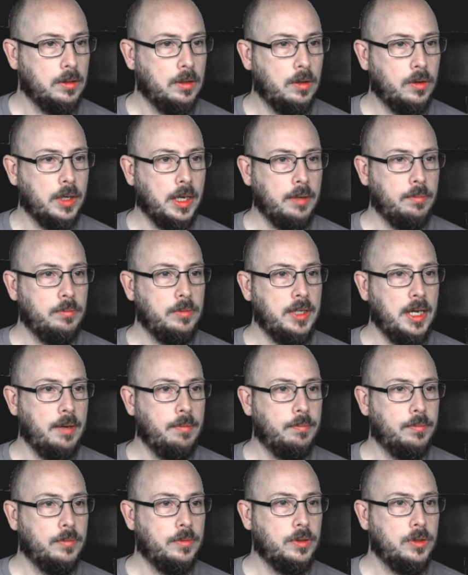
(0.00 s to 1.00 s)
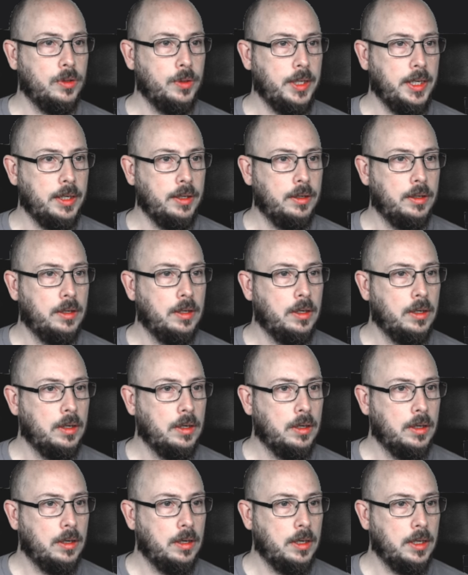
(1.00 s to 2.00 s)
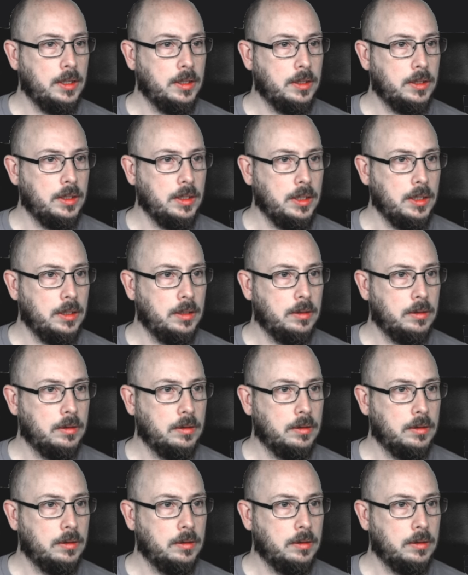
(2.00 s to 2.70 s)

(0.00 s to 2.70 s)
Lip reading: Okay, yeah, so here, let's see.